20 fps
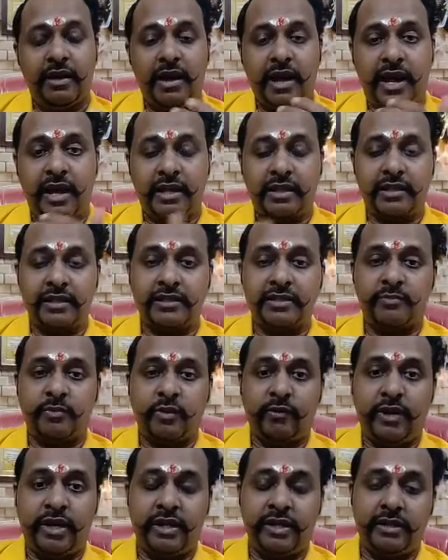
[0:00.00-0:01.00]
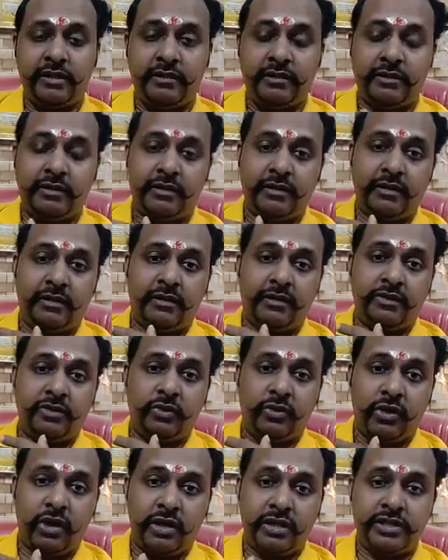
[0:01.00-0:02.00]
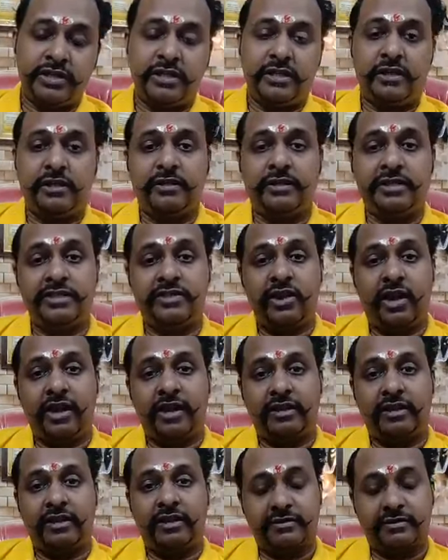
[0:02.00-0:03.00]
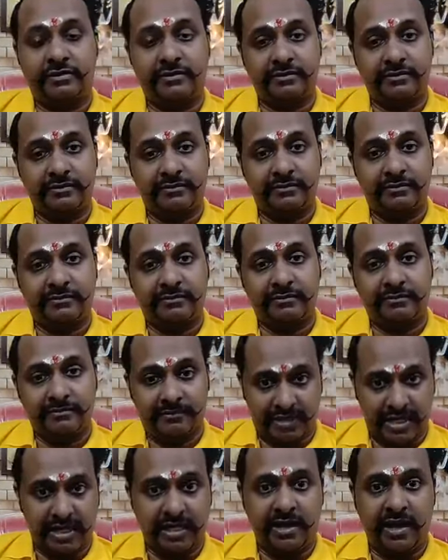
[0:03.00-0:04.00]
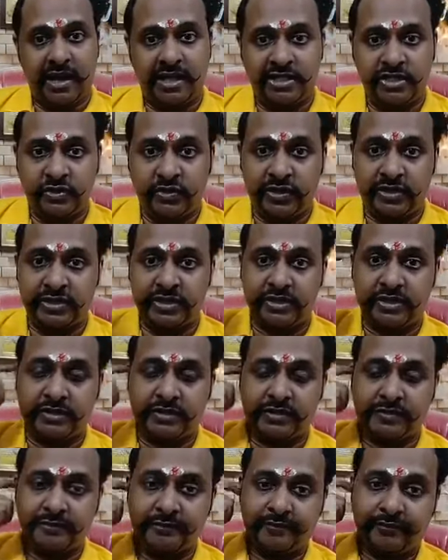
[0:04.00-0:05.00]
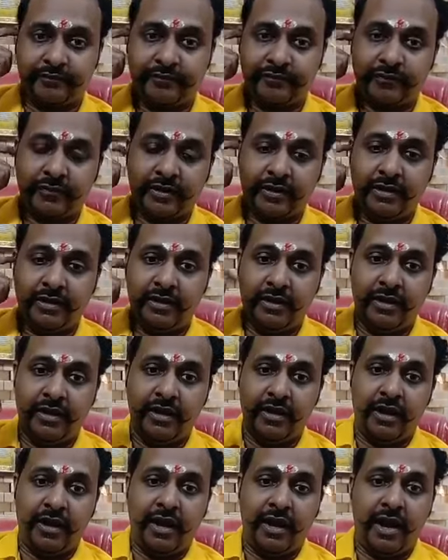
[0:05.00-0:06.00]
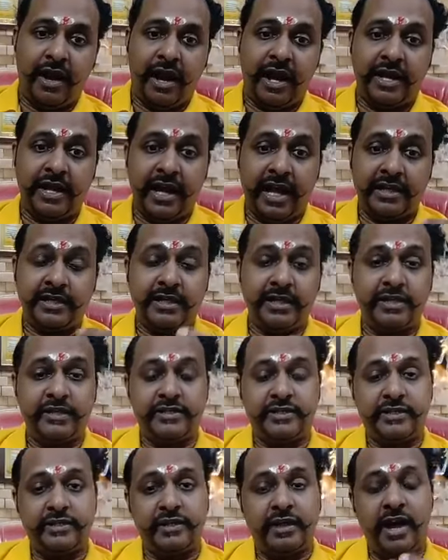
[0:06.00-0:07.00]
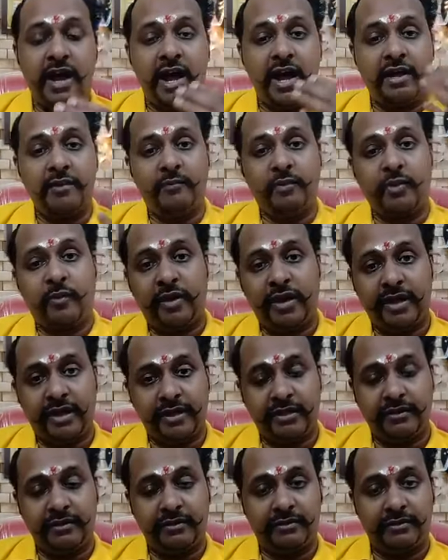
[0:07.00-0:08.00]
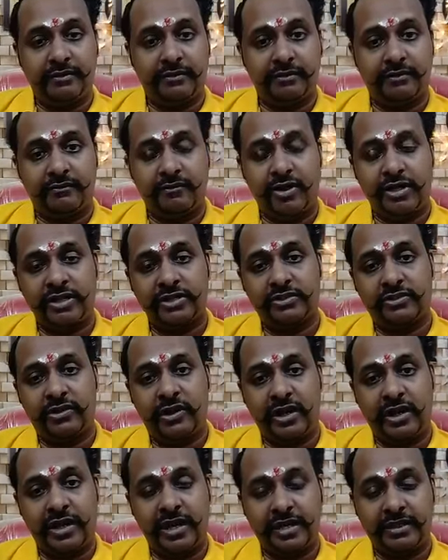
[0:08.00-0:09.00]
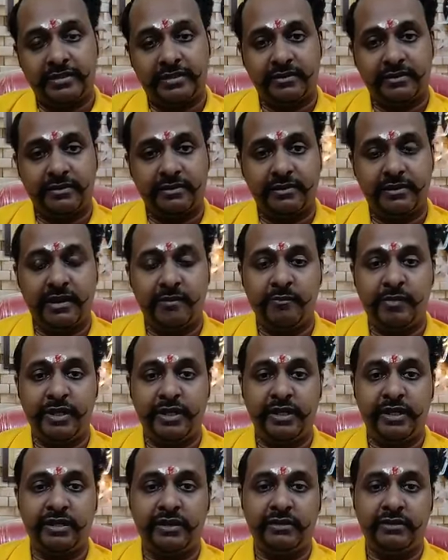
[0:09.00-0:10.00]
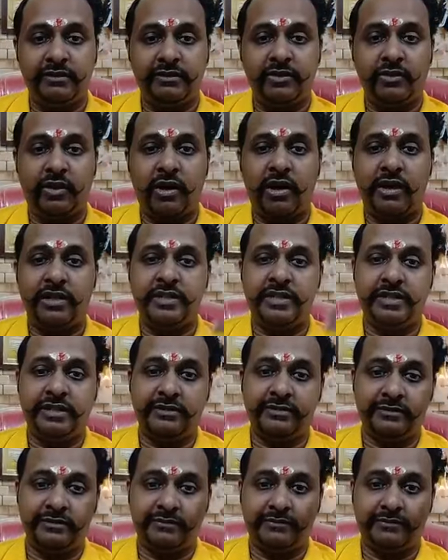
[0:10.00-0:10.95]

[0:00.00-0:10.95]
Another is providing neurological disorders like RGUHS. And others are providing what is called as MPT in neurology.